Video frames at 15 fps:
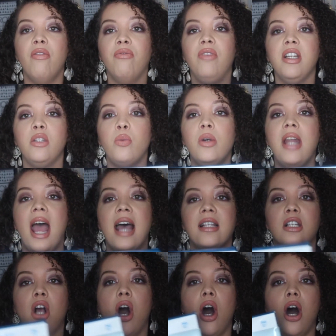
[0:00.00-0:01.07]
This one
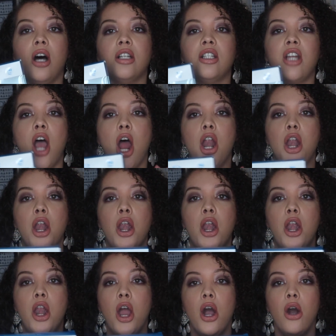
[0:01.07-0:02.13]
has caused
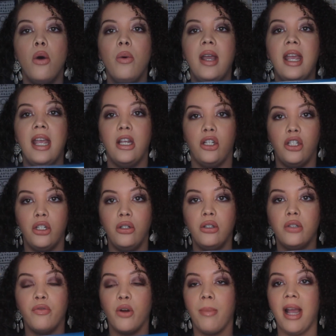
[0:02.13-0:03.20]
no
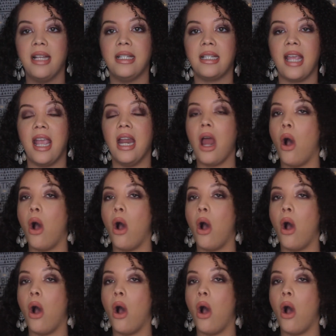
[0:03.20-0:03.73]
issues for my skin